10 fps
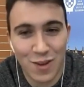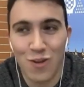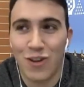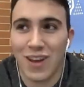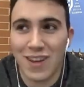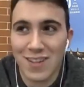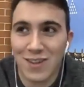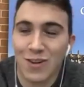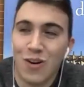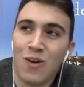Okay, something
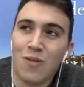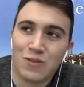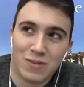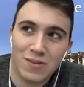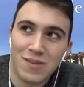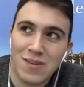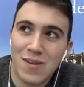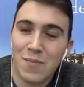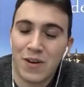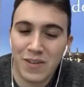similar.
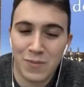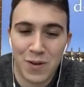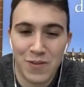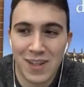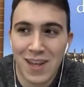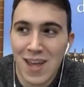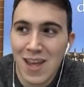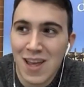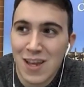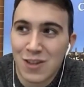Perfect.
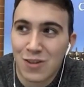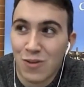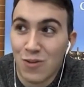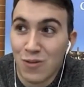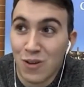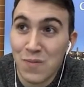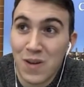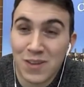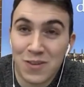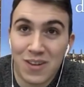So going
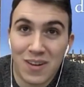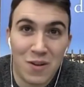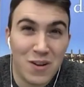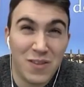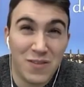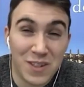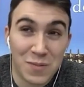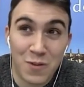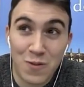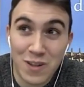back to the one of the first
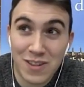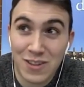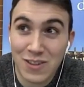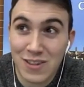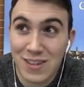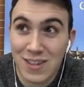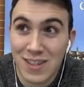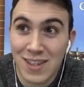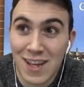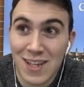questions
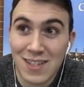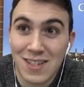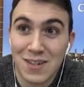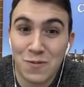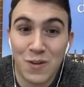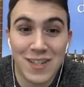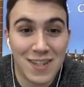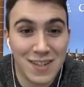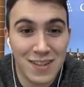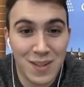that I answered, we
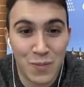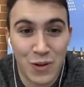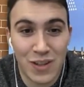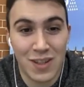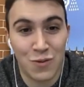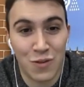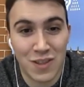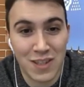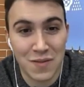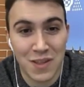started this project in
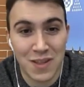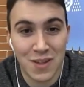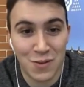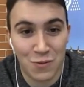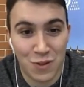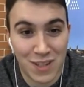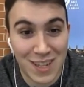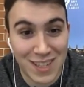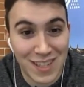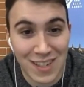2017 or
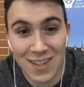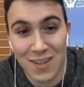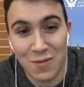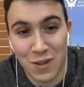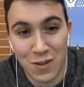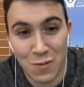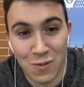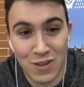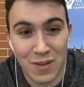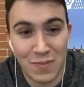2018, which
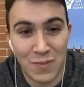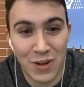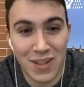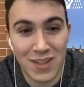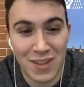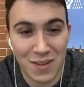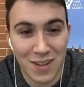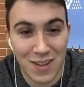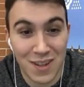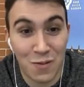was a project
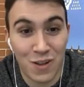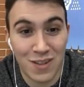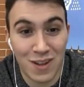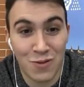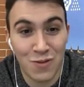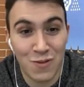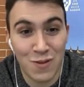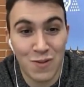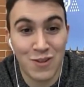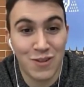in which
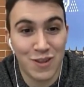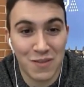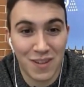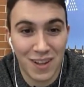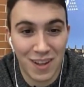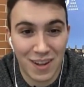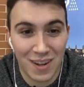Autoware was not even.